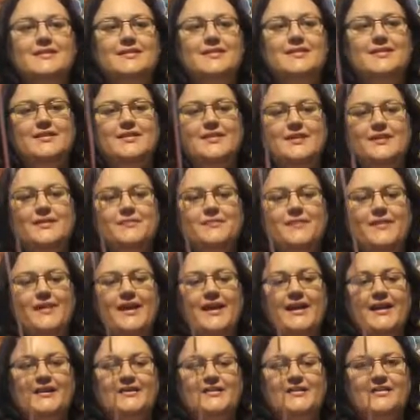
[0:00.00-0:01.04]
So,
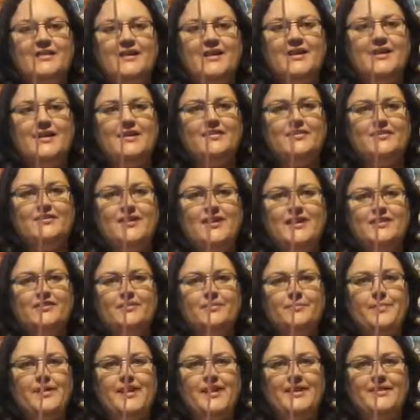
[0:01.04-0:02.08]
yeah, that's not
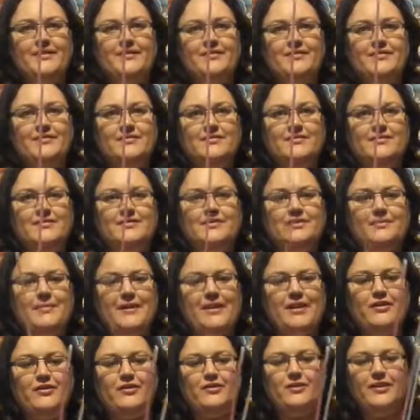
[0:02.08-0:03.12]
bad. It's not
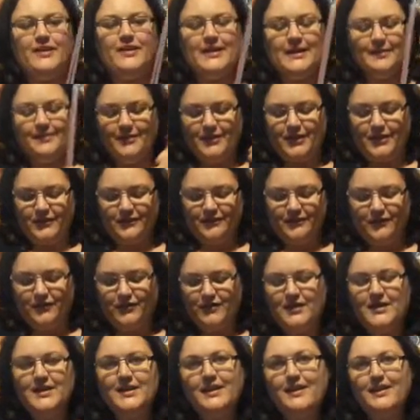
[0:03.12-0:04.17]
bad at all. I'll keep those for
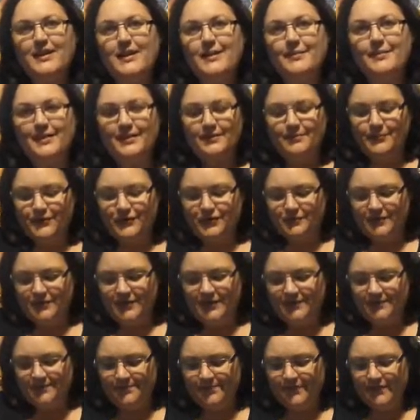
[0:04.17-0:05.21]
clubbing, mosh
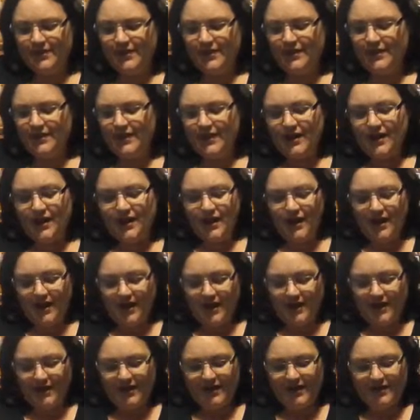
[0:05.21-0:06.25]
pit.
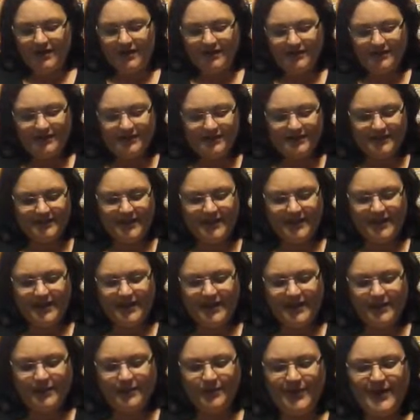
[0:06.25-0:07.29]

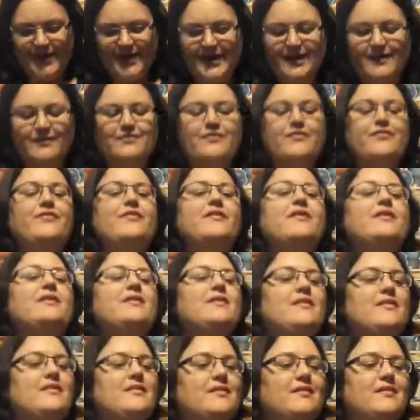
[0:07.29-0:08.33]
Okay, we have,
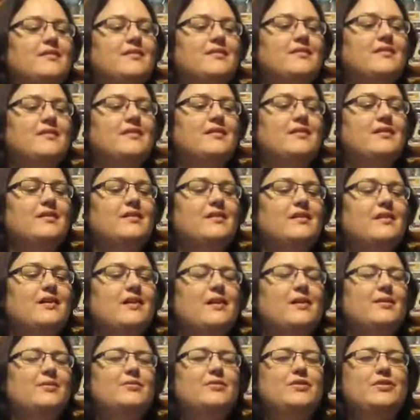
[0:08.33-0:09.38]

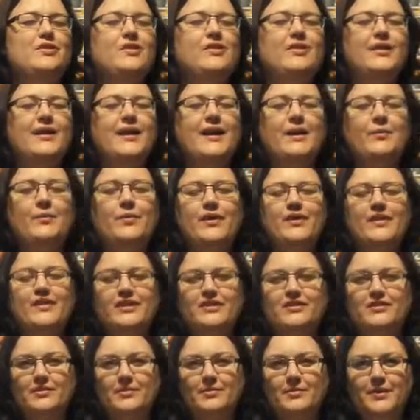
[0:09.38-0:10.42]
oh god, I had one of
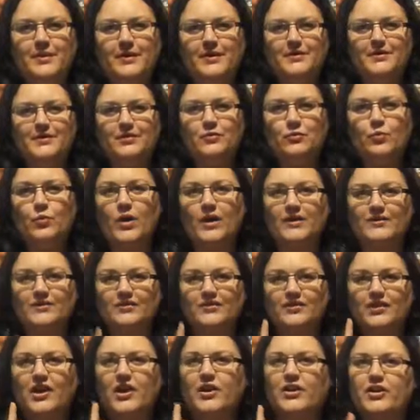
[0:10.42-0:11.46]
these in the past.
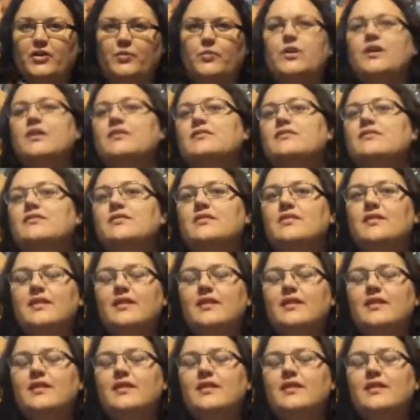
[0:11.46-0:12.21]
Once, only once.